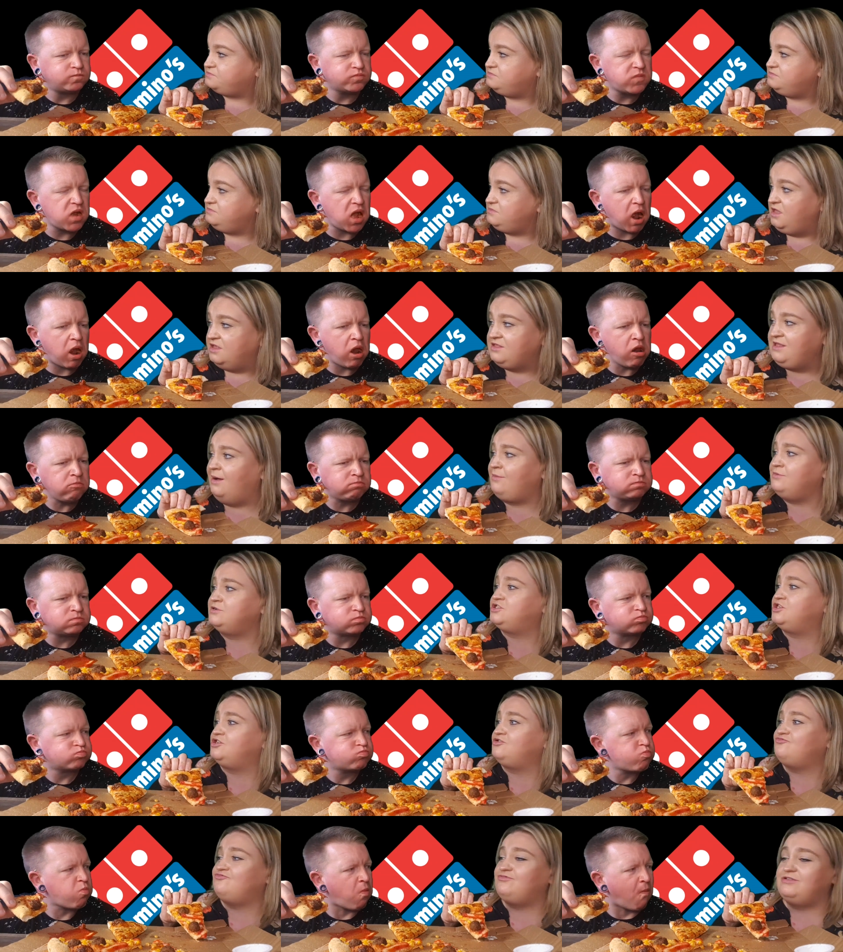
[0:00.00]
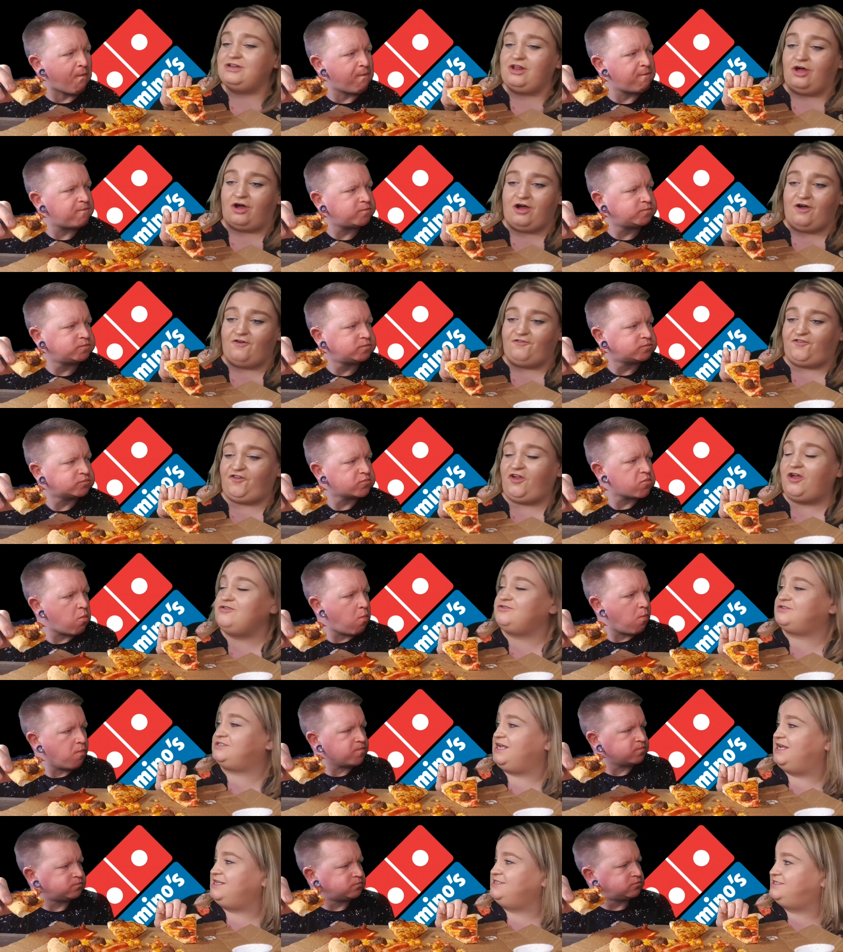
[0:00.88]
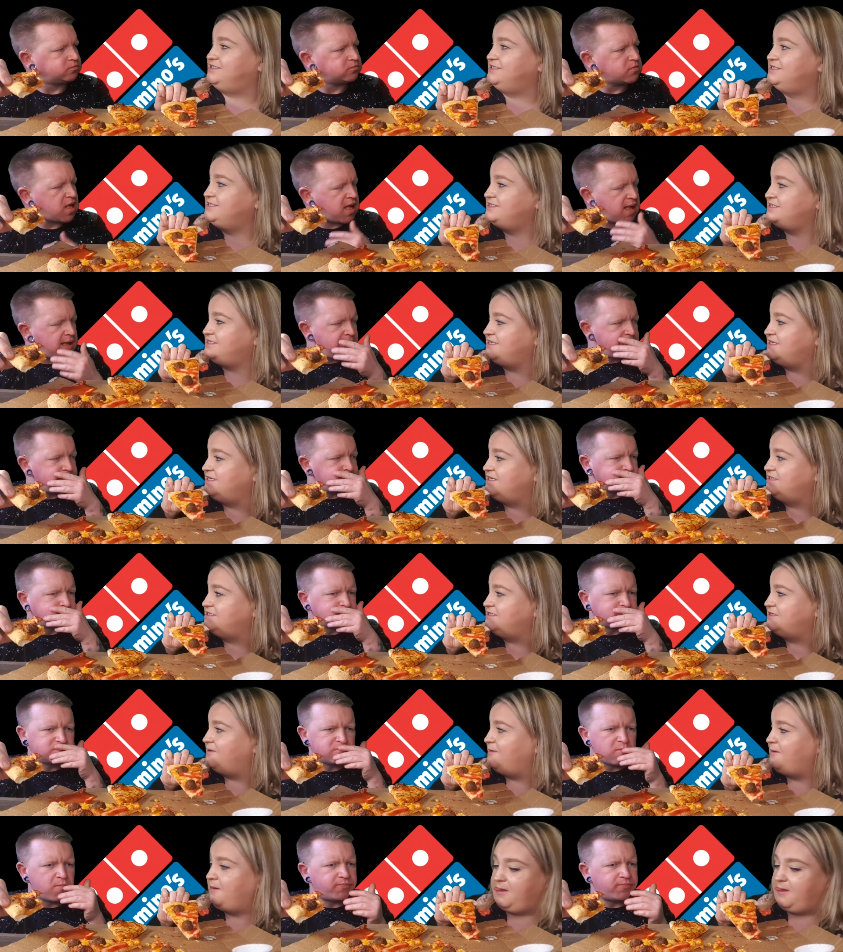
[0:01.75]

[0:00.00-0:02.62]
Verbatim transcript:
Speaker 1: Yeah. That was like a few sentences. Oh.